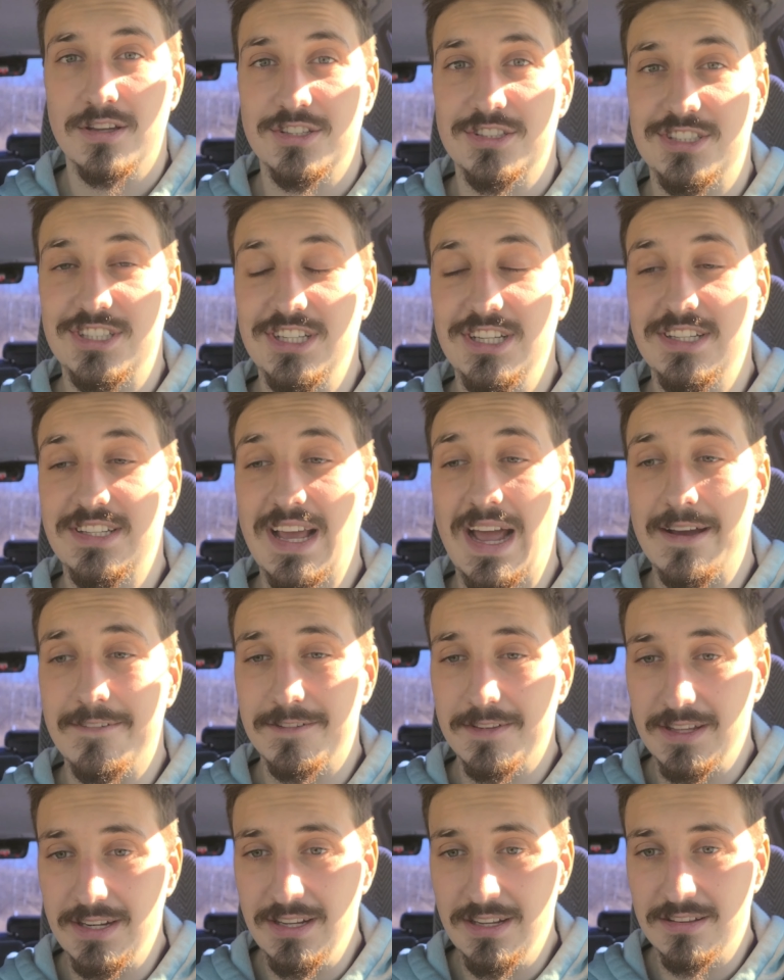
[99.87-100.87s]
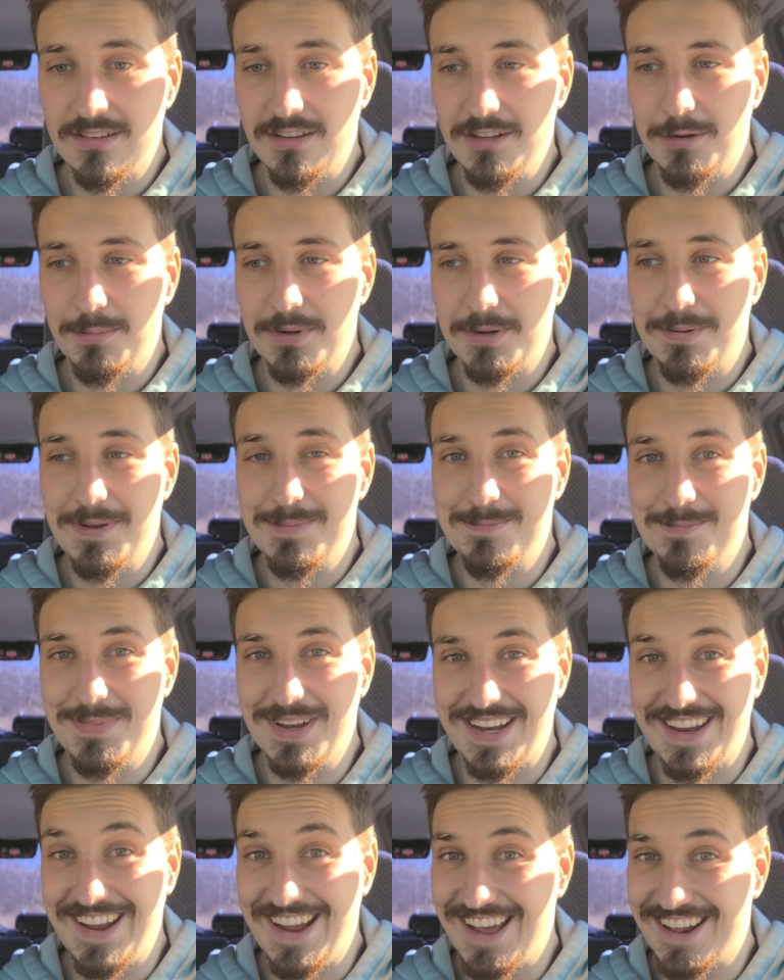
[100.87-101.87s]
She definitely needs a little bit of
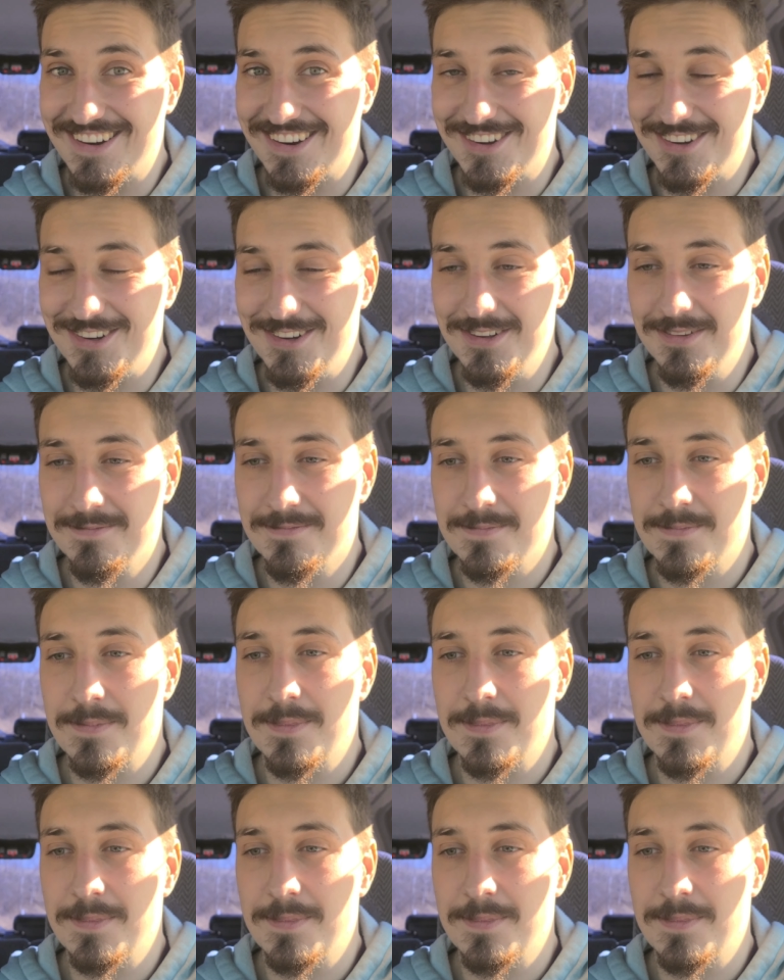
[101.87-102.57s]
mechanical.